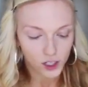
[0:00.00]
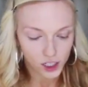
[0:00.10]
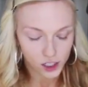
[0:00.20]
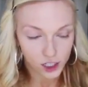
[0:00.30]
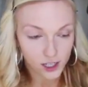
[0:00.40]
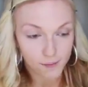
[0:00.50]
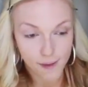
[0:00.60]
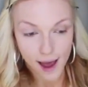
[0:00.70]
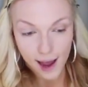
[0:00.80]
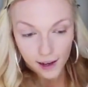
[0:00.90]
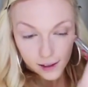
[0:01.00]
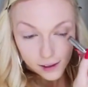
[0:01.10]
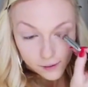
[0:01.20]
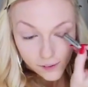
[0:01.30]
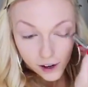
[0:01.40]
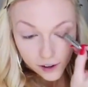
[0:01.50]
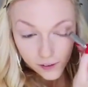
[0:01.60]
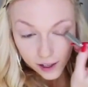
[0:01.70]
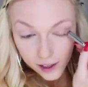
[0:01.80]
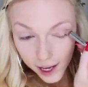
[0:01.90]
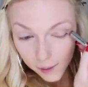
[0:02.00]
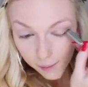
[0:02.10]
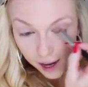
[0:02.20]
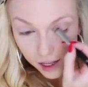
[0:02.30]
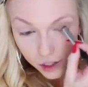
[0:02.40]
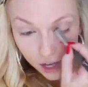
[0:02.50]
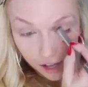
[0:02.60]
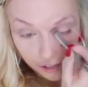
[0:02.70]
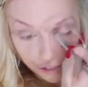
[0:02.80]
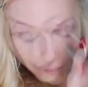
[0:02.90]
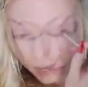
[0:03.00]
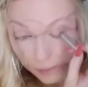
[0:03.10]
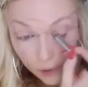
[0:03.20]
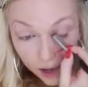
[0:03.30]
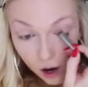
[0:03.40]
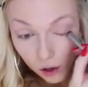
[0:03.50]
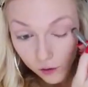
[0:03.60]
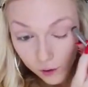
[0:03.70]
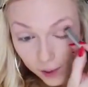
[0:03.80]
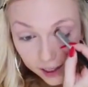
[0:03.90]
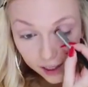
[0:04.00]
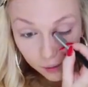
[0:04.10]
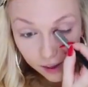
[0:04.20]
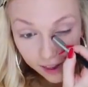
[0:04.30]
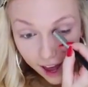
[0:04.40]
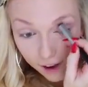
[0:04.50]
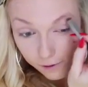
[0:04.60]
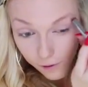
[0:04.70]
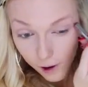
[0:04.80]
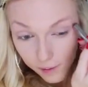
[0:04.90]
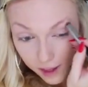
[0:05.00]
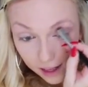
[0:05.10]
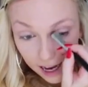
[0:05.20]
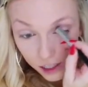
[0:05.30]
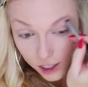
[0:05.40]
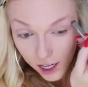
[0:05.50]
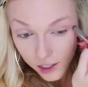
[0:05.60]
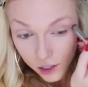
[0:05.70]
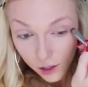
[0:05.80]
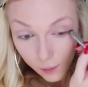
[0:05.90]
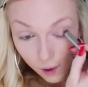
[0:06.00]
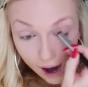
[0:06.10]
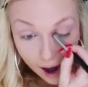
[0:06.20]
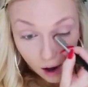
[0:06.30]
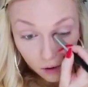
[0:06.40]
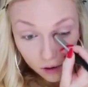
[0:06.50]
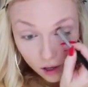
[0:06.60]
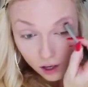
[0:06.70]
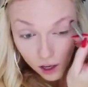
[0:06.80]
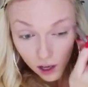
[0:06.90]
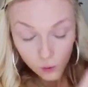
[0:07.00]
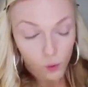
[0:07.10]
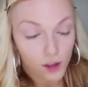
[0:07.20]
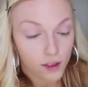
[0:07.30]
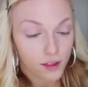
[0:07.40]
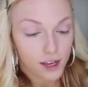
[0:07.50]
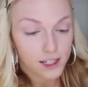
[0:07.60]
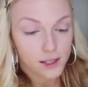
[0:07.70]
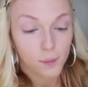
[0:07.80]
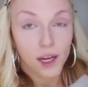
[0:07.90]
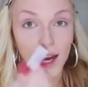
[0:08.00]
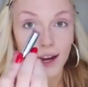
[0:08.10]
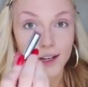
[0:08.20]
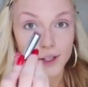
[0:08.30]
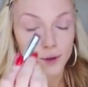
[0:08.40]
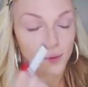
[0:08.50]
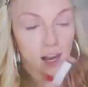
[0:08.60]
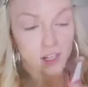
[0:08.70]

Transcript: which is just a matte, very, very light beige color. And I'm going all over my lid with that, from the lash line to the brow, with this P82